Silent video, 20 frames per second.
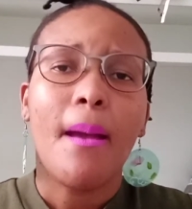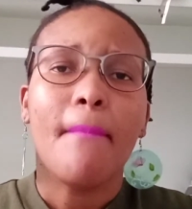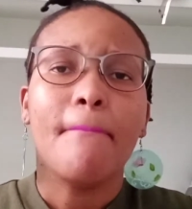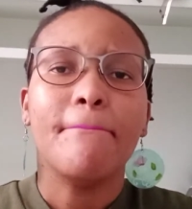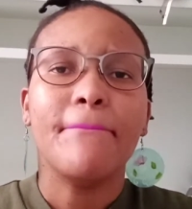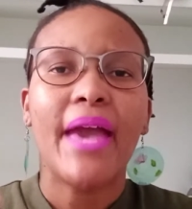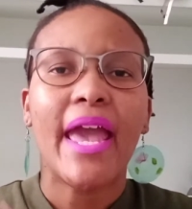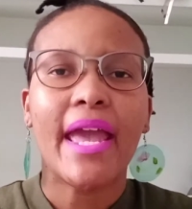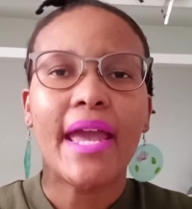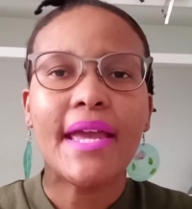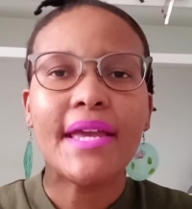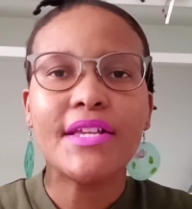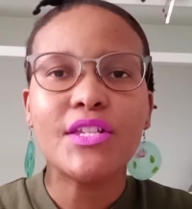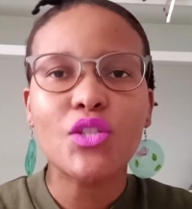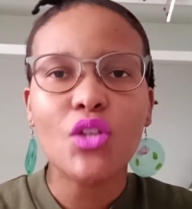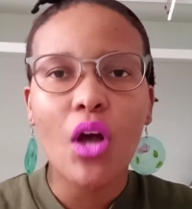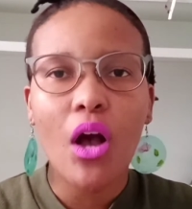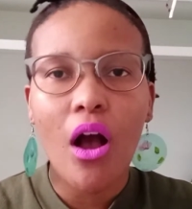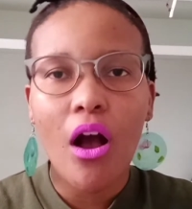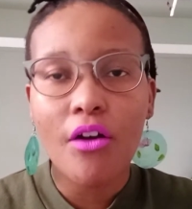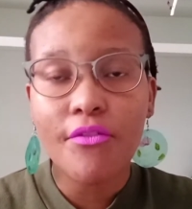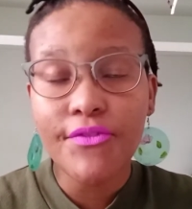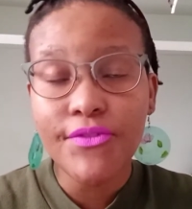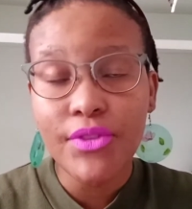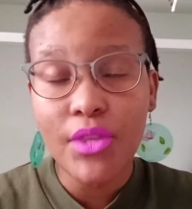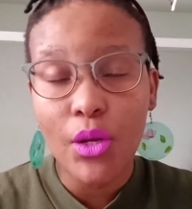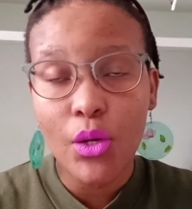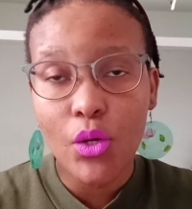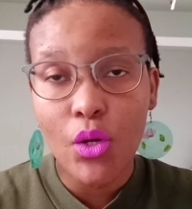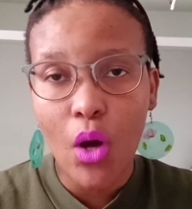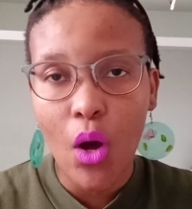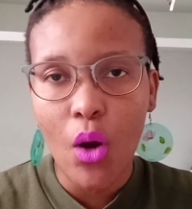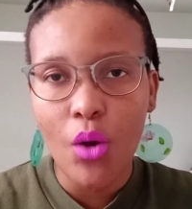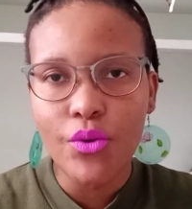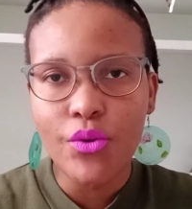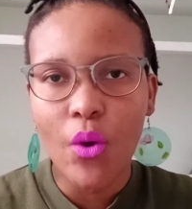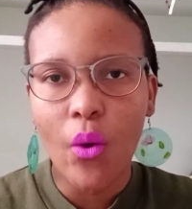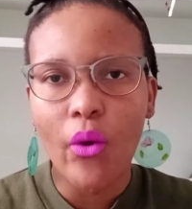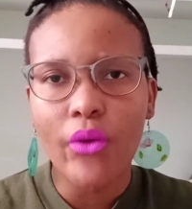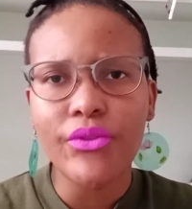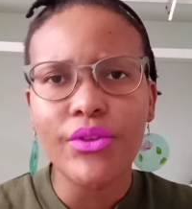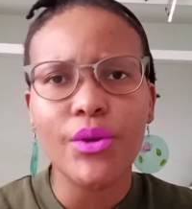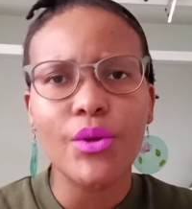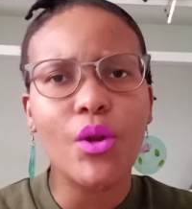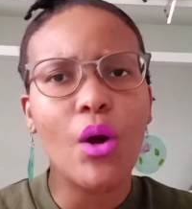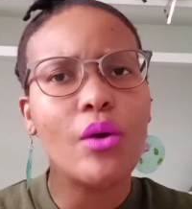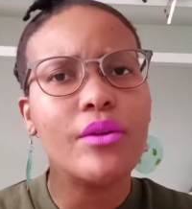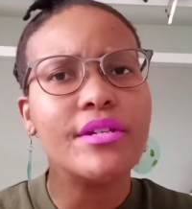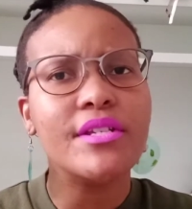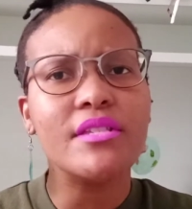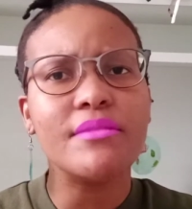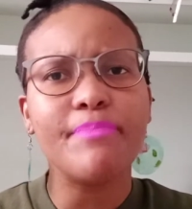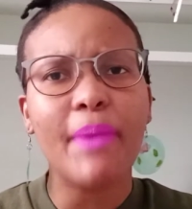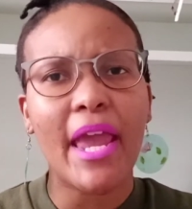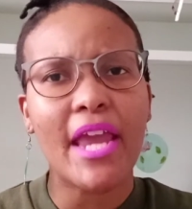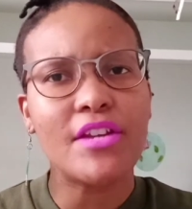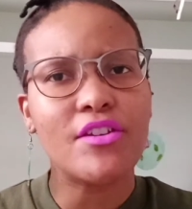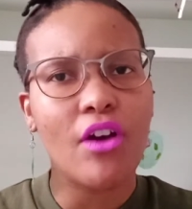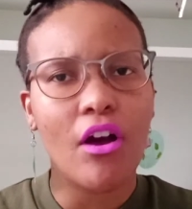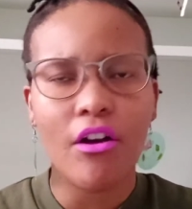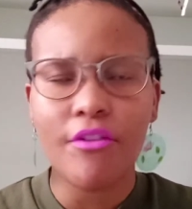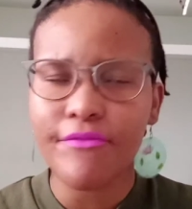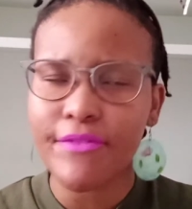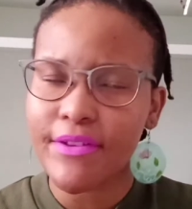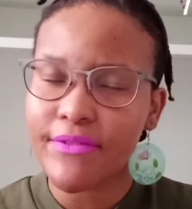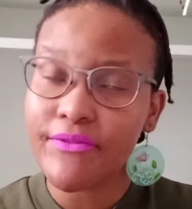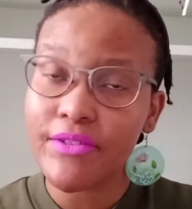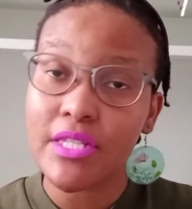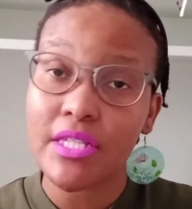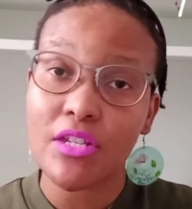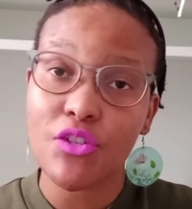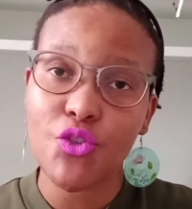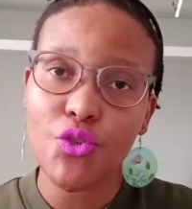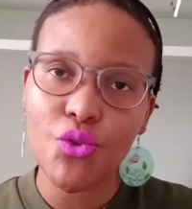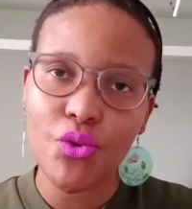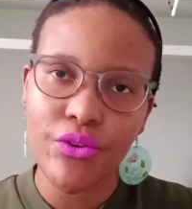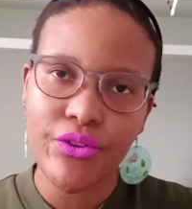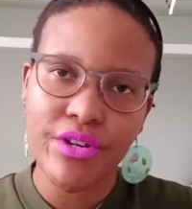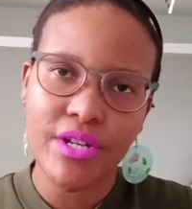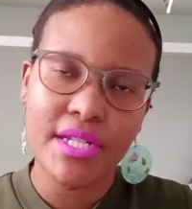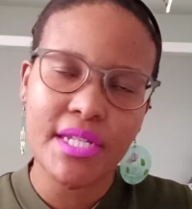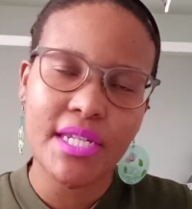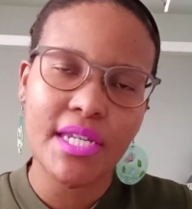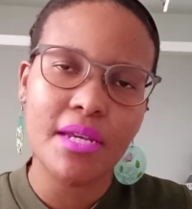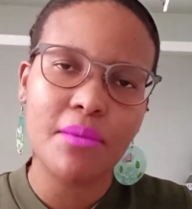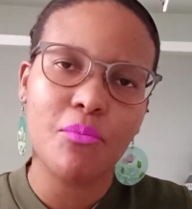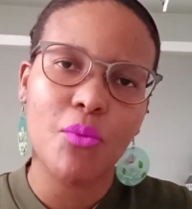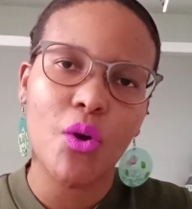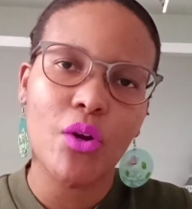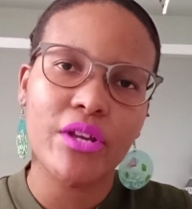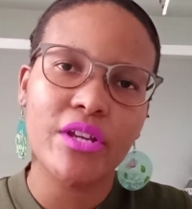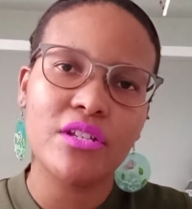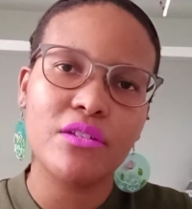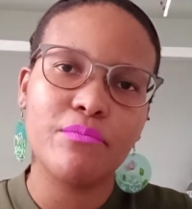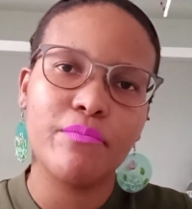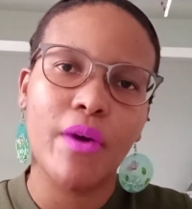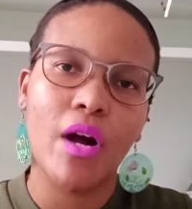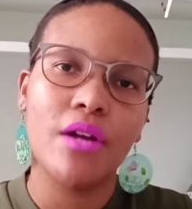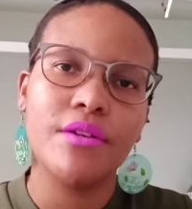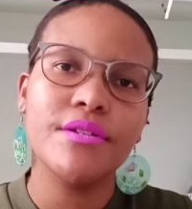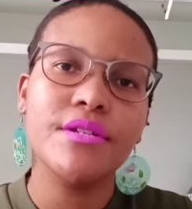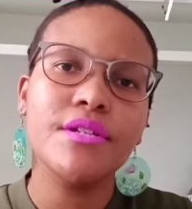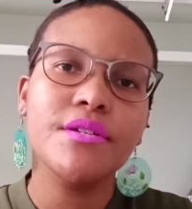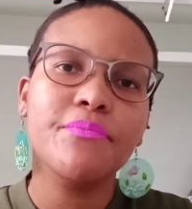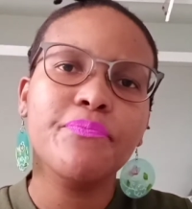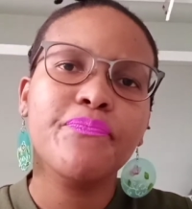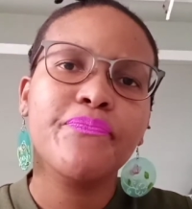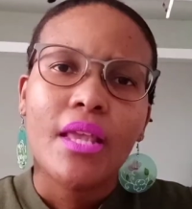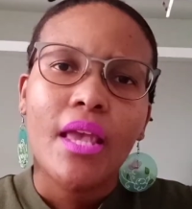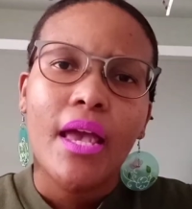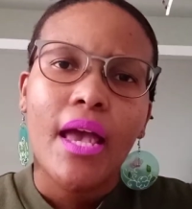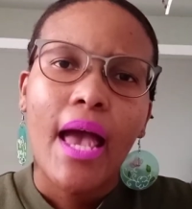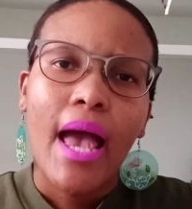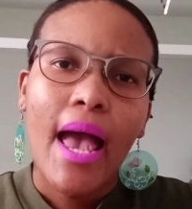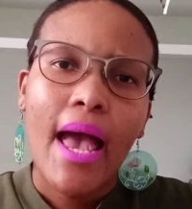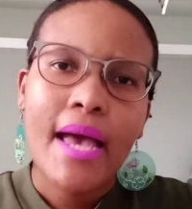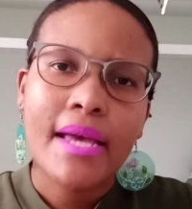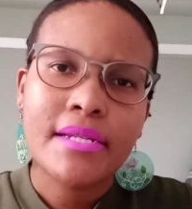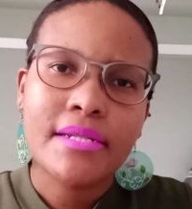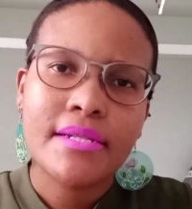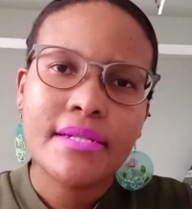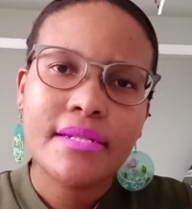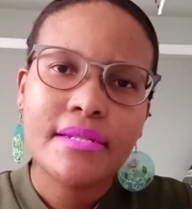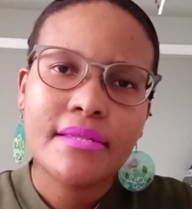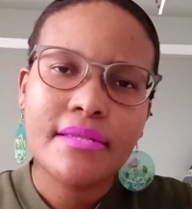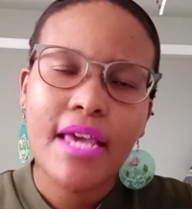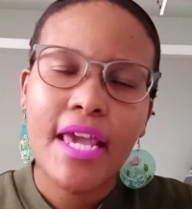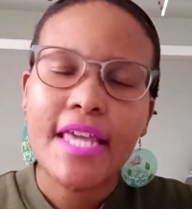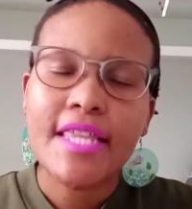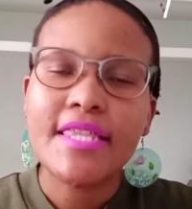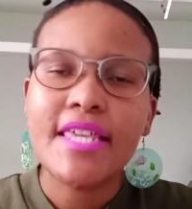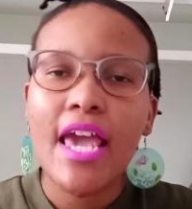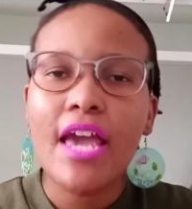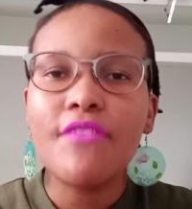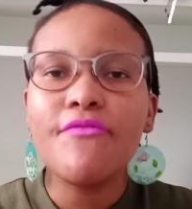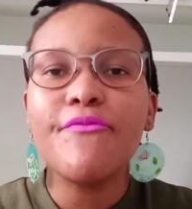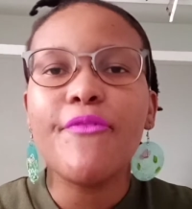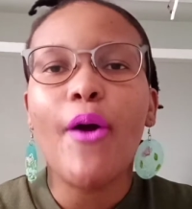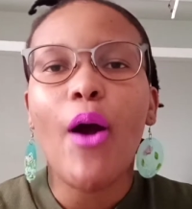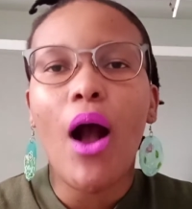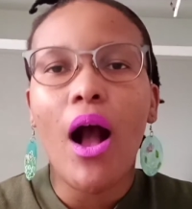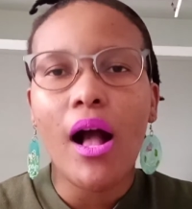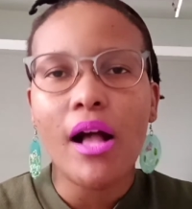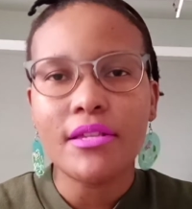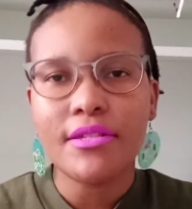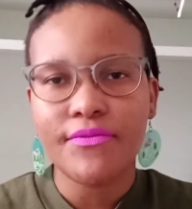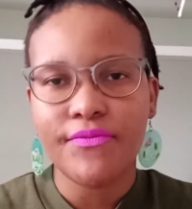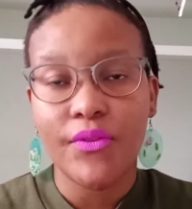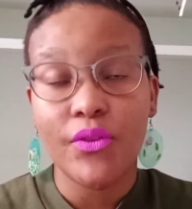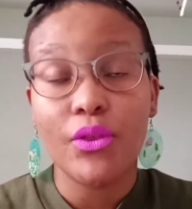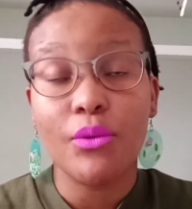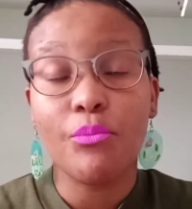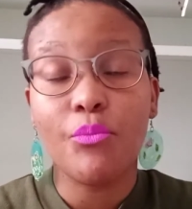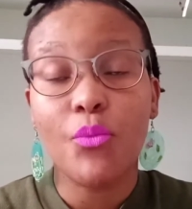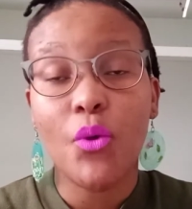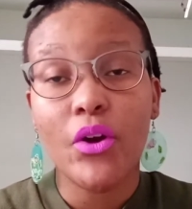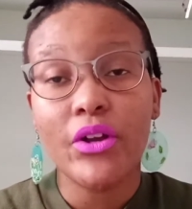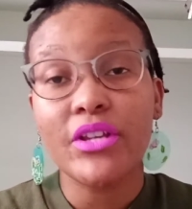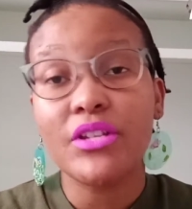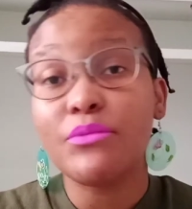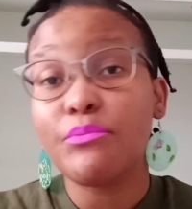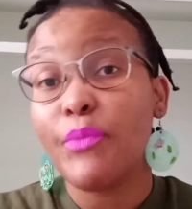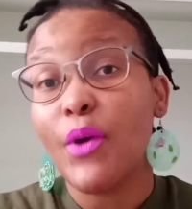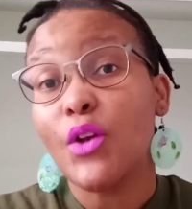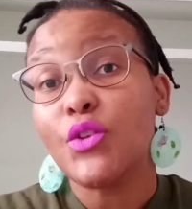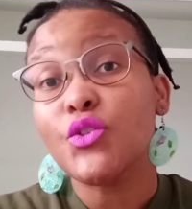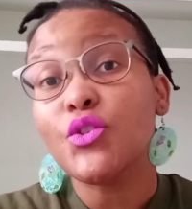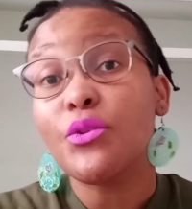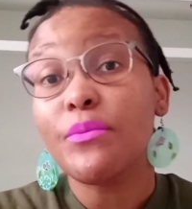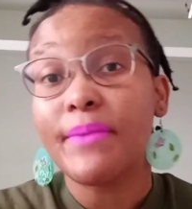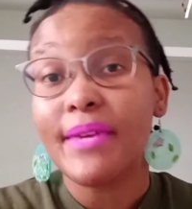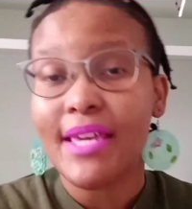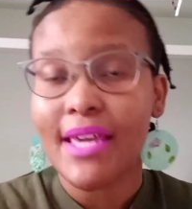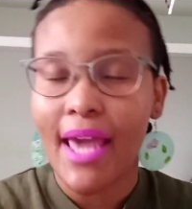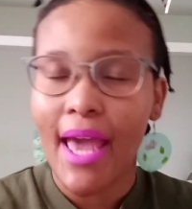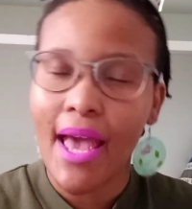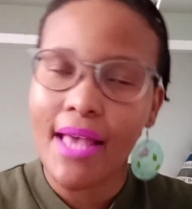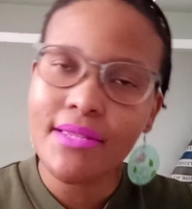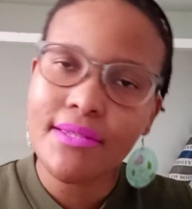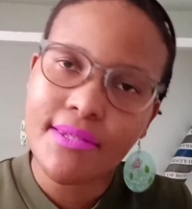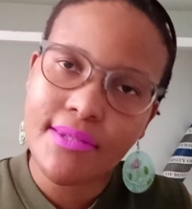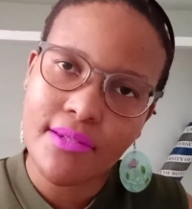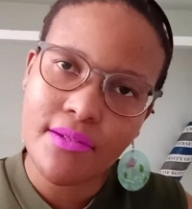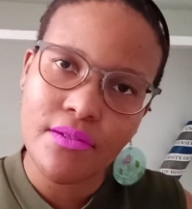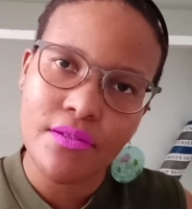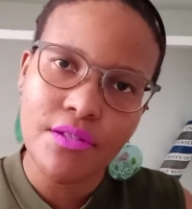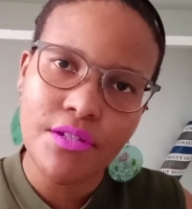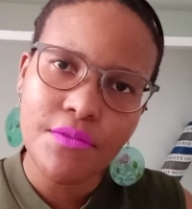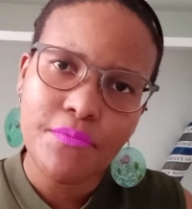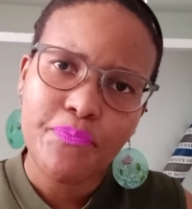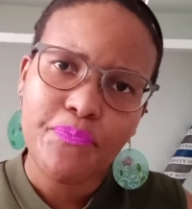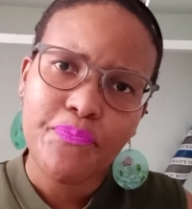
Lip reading: pays off the loan, or the loan is paid off if it's a surety mortgage bond, and they therefore ask for the mortgage bond to be cancelled.